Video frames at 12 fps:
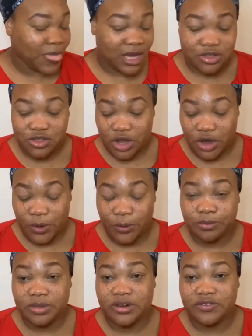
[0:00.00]
So
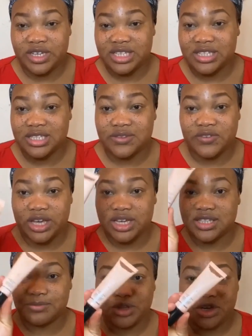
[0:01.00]
first things
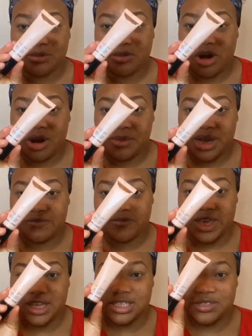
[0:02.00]
first, I'm gonna prime my
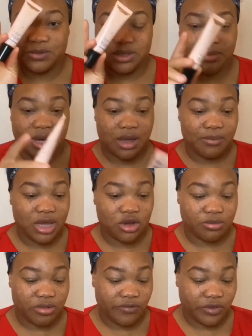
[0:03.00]
face with my
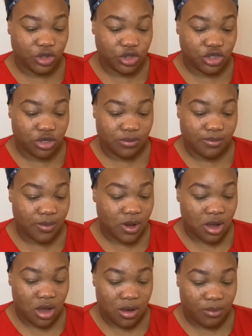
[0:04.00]
Makeup Revolution
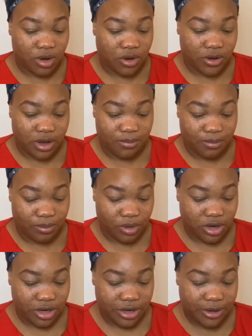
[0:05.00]
Blur and
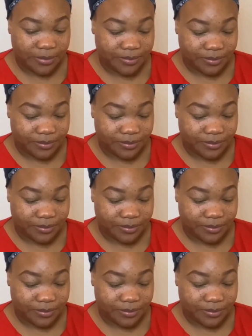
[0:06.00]
Blur.